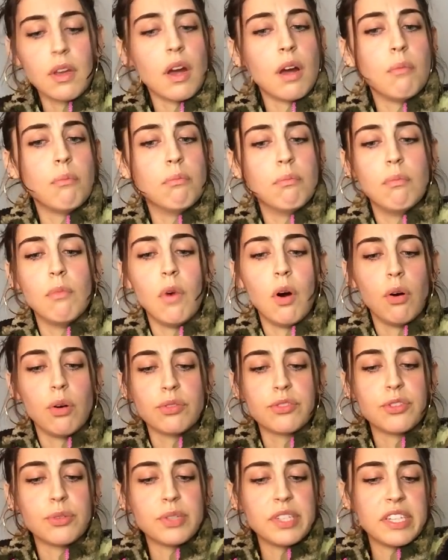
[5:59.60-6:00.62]
I'm
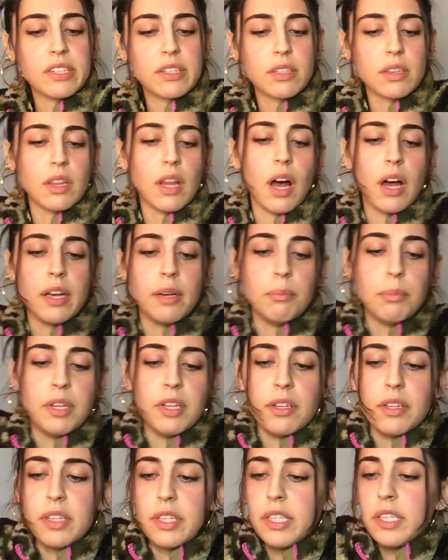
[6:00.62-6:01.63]
also hearing
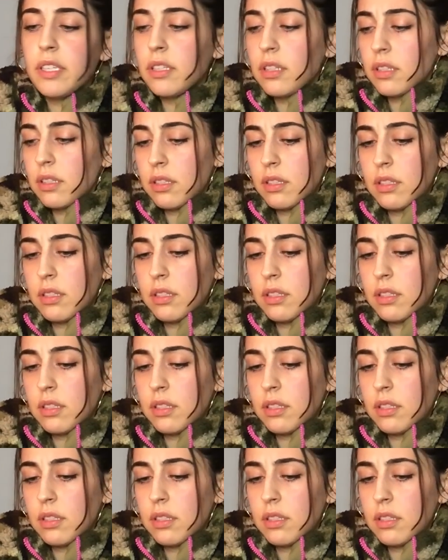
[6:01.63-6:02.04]
liability.